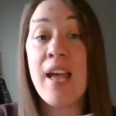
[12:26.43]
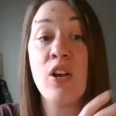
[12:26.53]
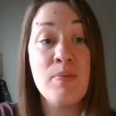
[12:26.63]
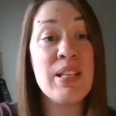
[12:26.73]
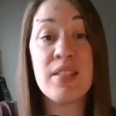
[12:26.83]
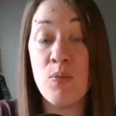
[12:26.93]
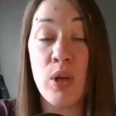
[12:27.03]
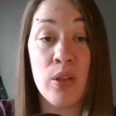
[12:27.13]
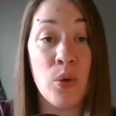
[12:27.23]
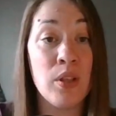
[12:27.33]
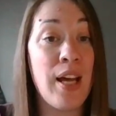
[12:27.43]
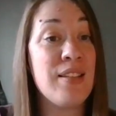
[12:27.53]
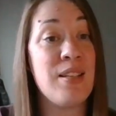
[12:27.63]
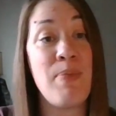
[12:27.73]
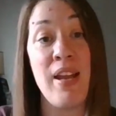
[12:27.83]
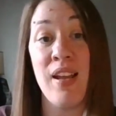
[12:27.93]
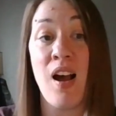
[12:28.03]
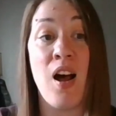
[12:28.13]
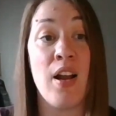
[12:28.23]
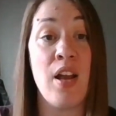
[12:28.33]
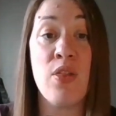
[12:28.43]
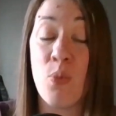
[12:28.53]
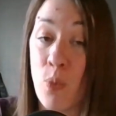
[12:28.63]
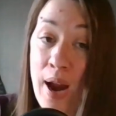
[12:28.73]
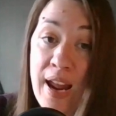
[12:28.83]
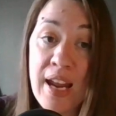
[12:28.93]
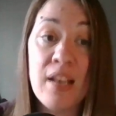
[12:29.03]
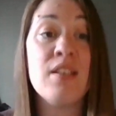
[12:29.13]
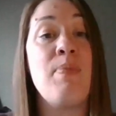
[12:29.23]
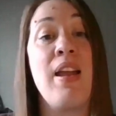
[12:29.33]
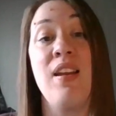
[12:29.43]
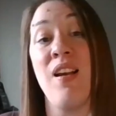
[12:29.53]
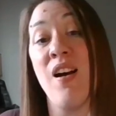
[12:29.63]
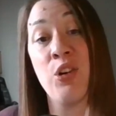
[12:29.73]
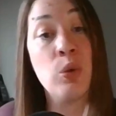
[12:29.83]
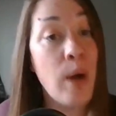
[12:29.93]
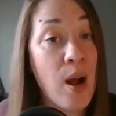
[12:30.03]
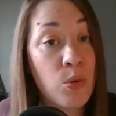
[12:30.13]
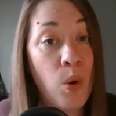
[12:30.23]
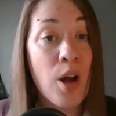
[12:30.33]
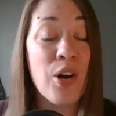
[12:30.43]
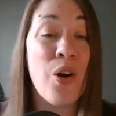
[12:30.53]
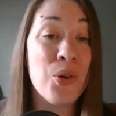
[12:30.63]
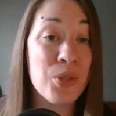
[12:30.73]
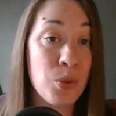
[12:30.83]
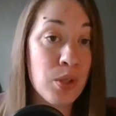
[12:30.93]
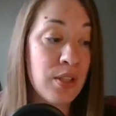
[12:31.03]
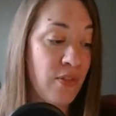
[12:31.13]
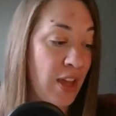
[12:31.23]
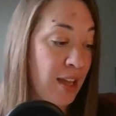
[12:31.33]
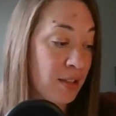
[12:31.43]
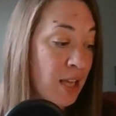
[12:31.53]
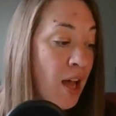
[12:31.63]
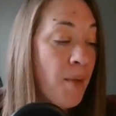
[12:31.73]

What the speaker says: It could be somewhat localized depending on the rain, depending on groundwater, all sorts of things.